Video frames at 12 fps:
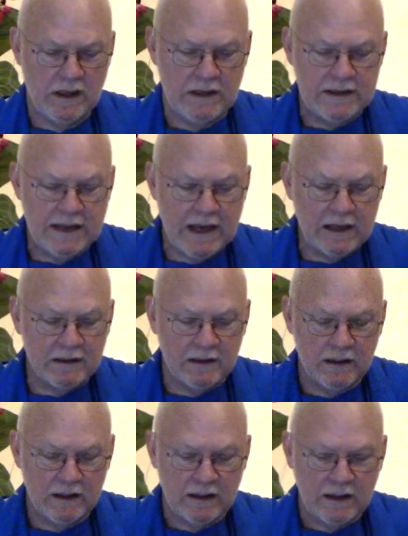
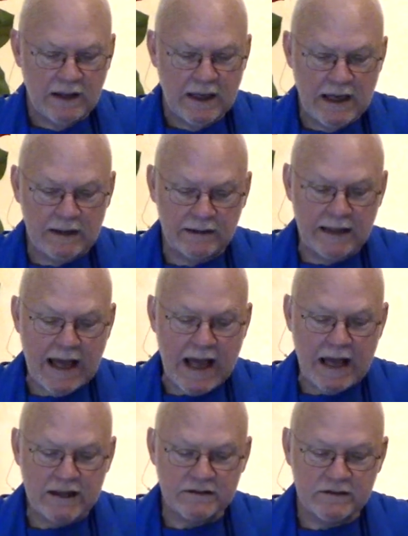Yet, at
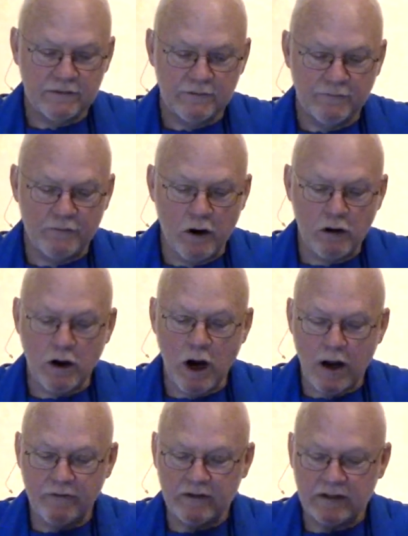last,
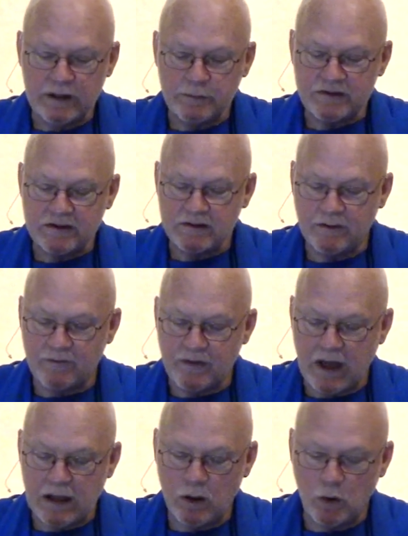far-off glimpses of
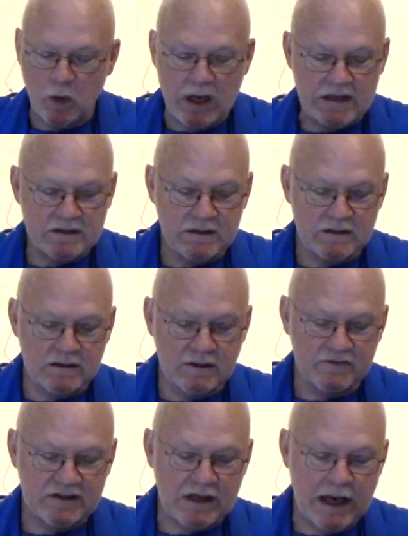thy oasis
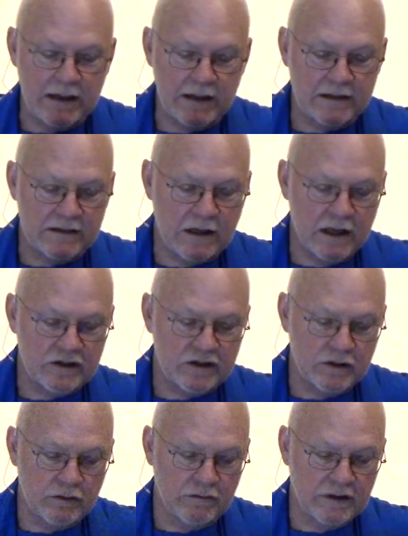of silent
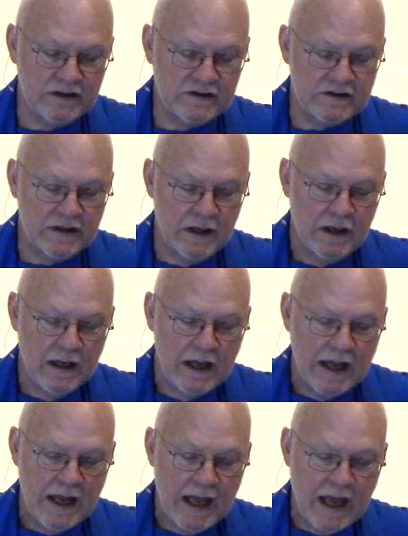assurance
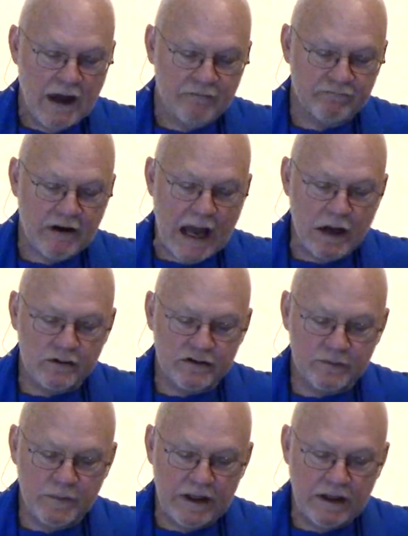have
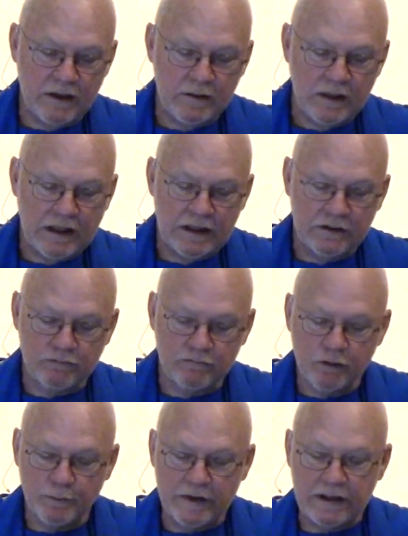roused me in
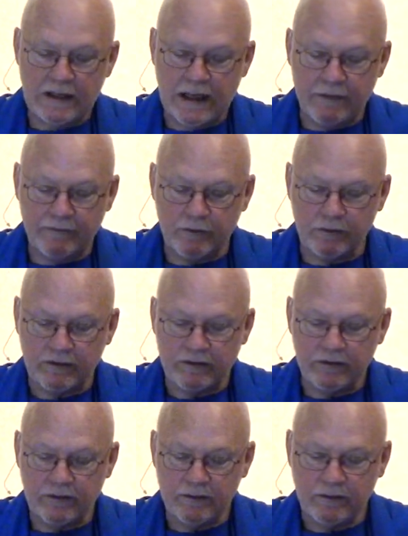drooping
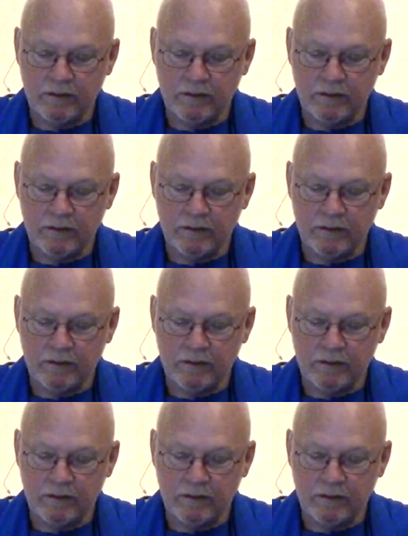efforts.